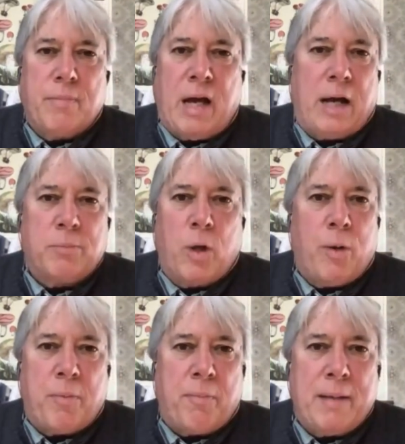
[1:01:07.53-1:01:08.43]
"How to Blow
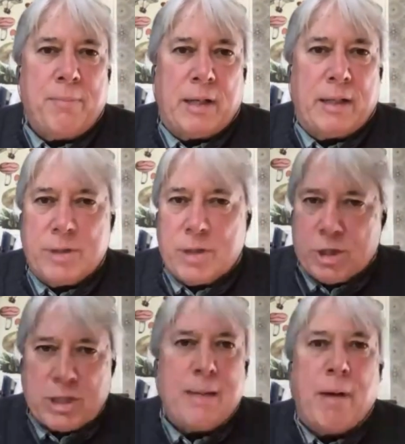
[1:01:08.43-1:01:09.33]
Up a Pipeline,"
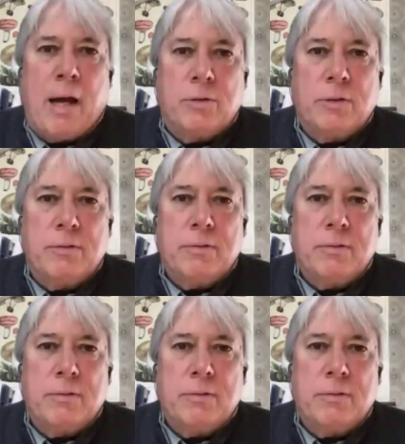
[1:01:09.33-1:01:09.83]
just came out.